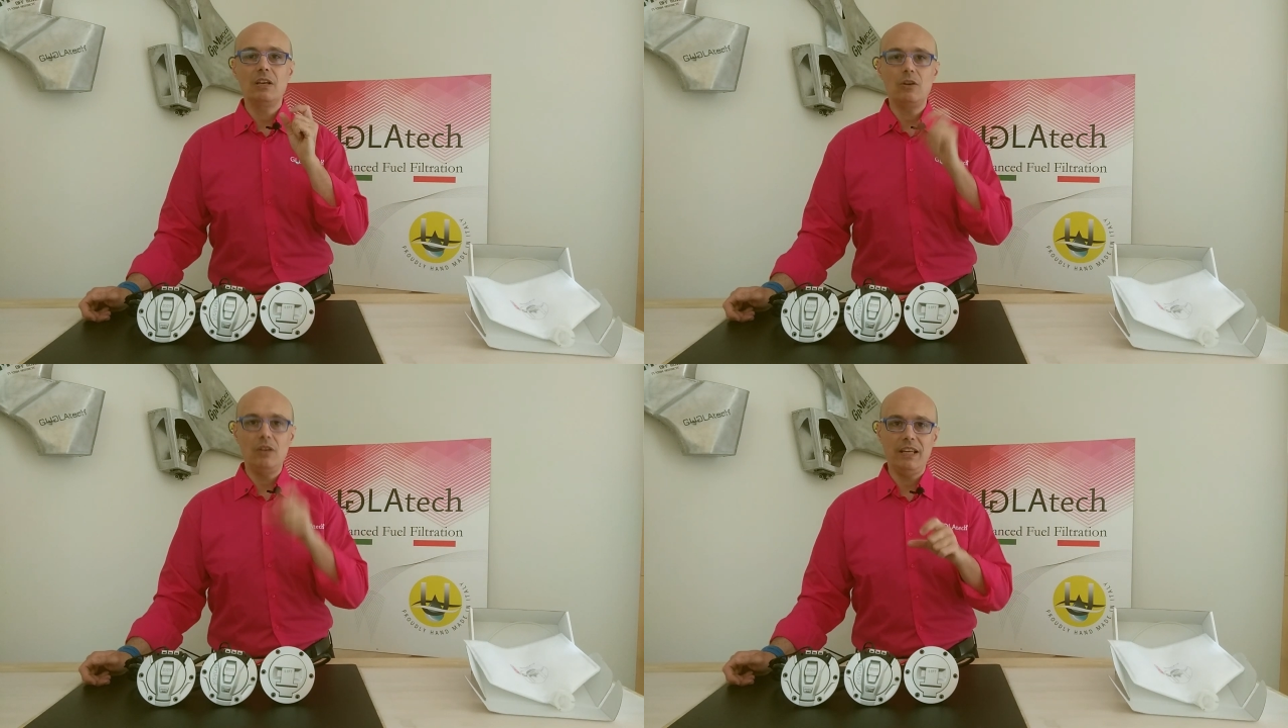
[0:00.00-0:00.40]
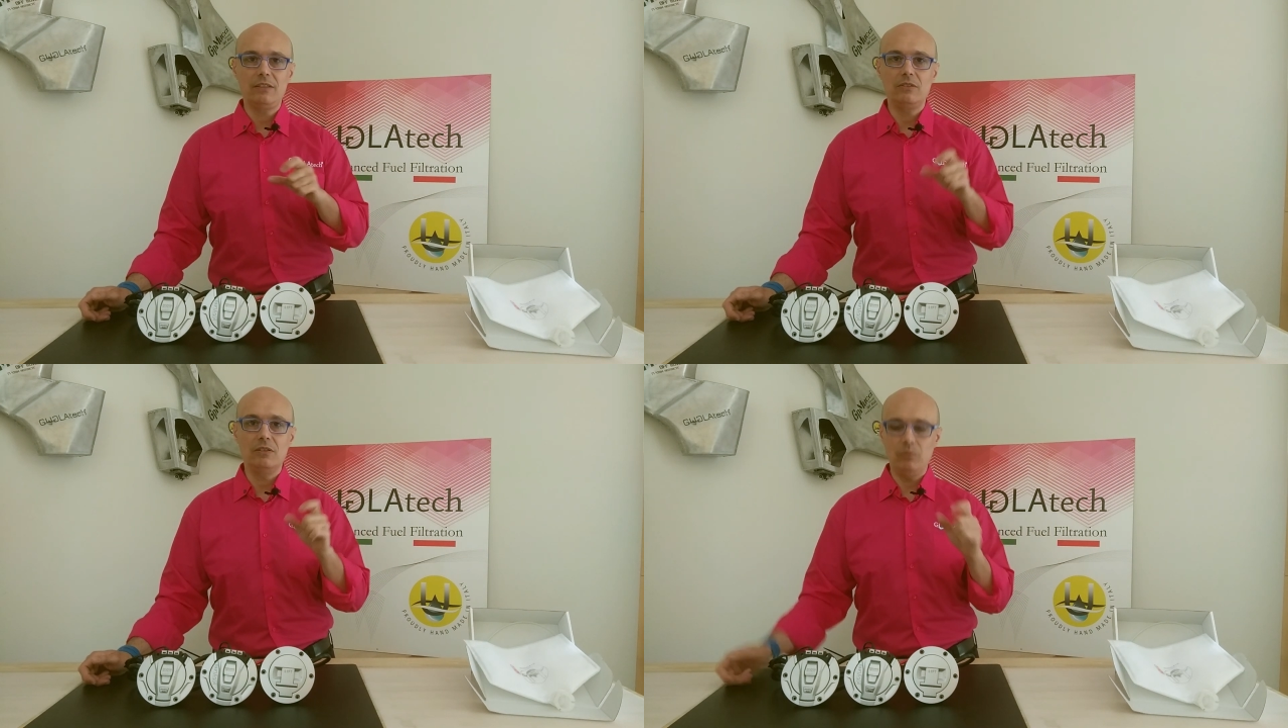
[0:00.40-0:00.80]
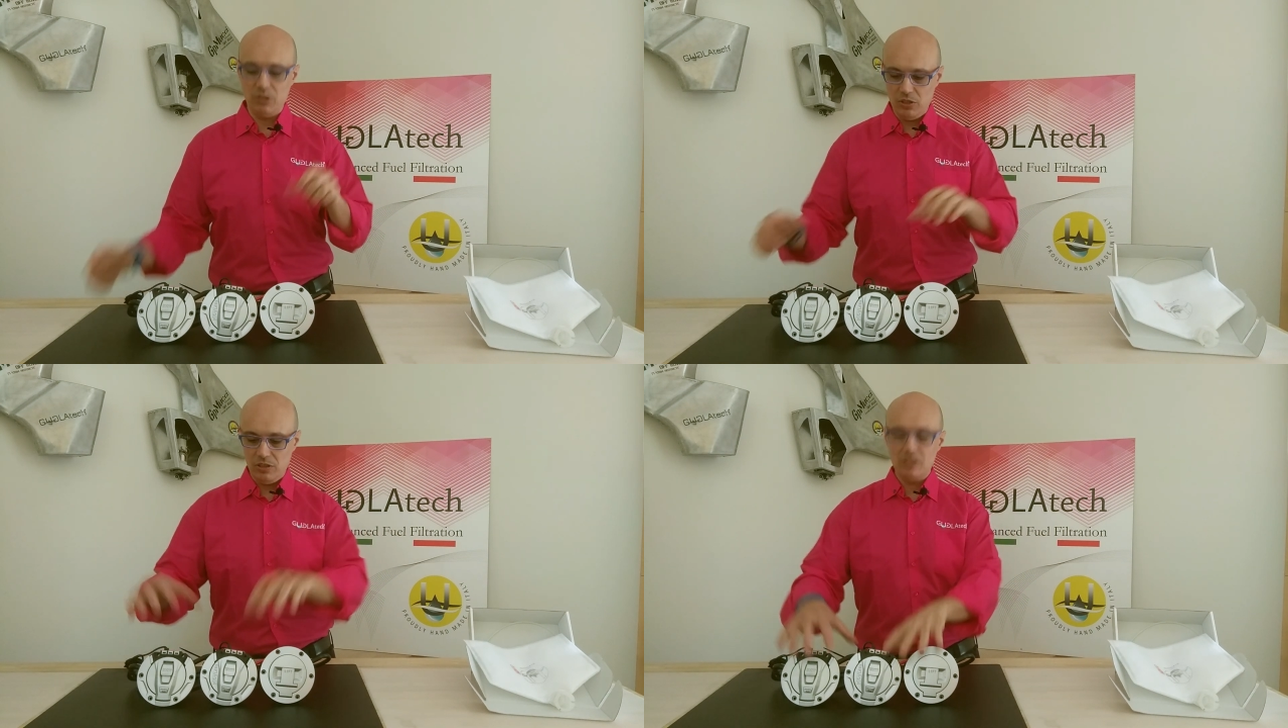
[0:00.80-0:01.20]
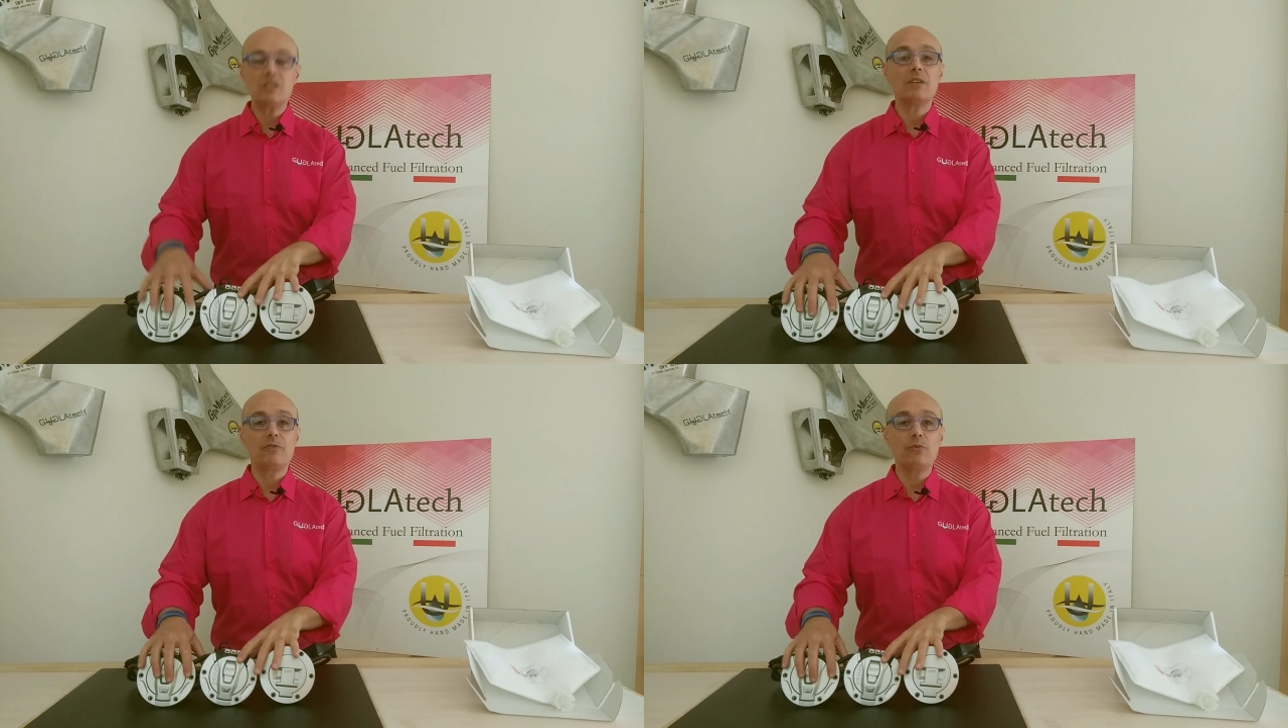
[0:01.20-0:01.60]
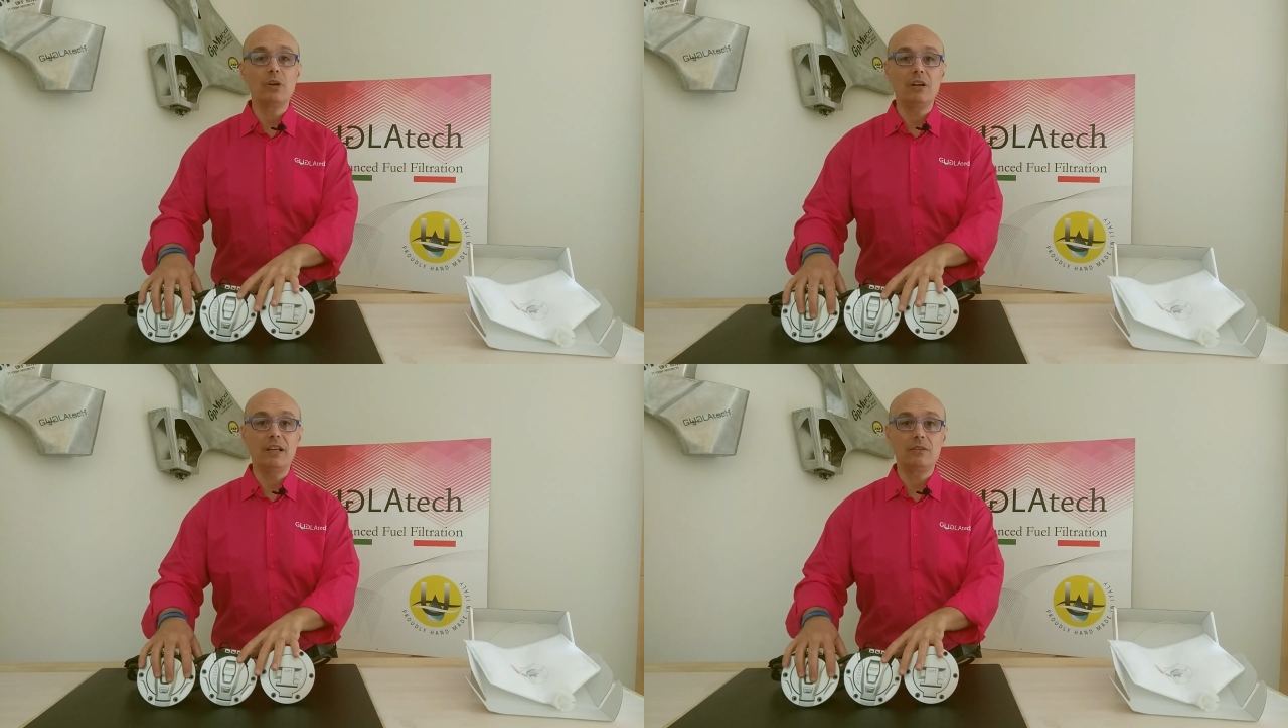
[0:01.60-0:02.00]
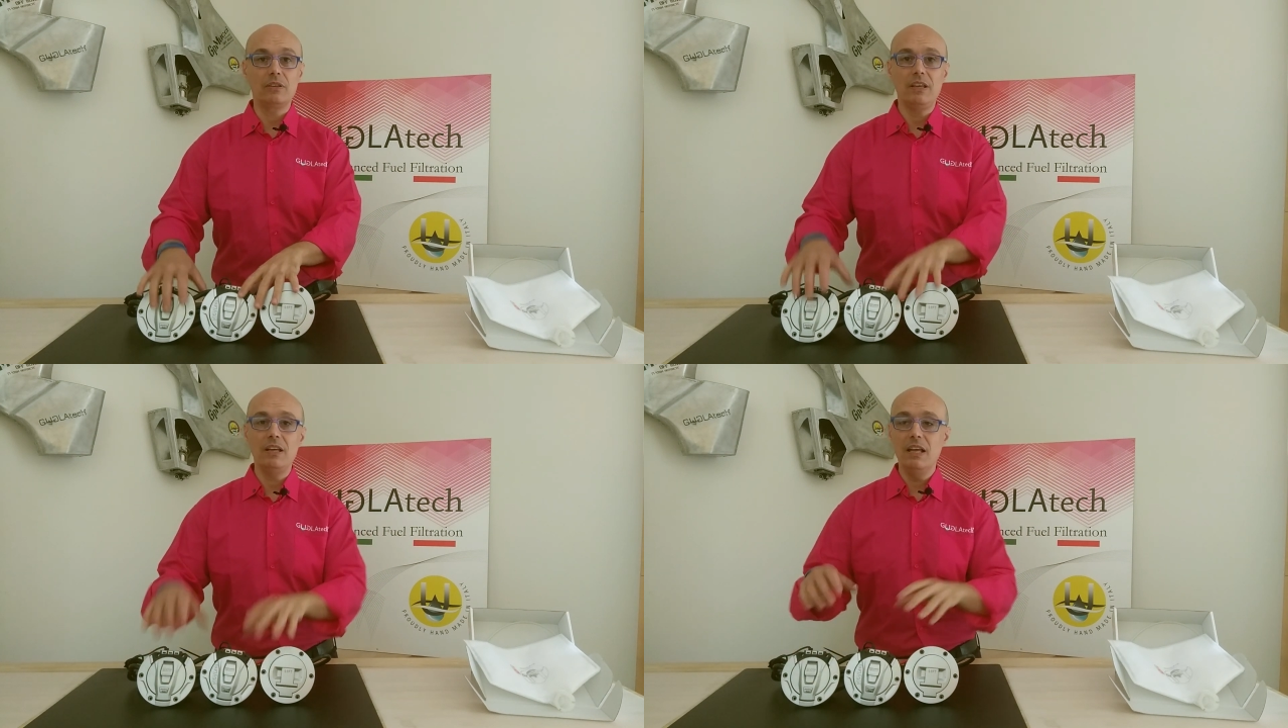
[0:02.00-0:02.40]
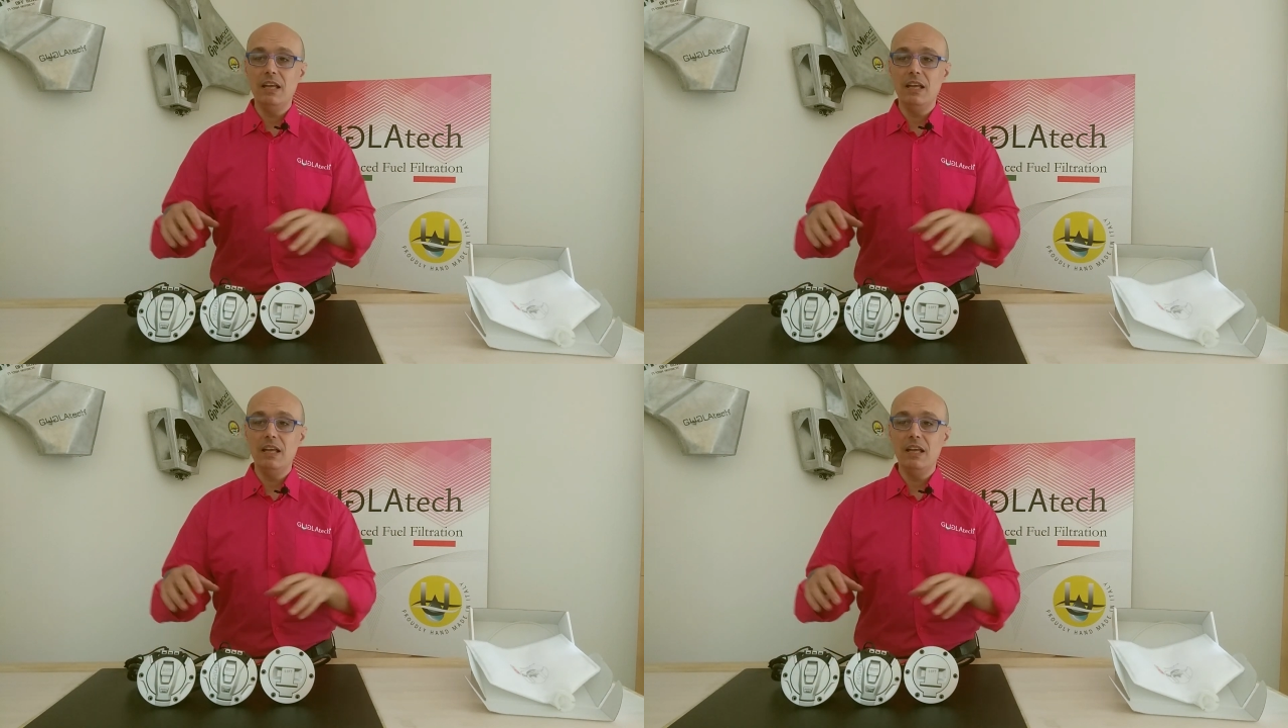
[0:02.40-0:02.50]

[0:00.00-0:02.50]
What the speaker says: collector, which this is a fuel collector, okay?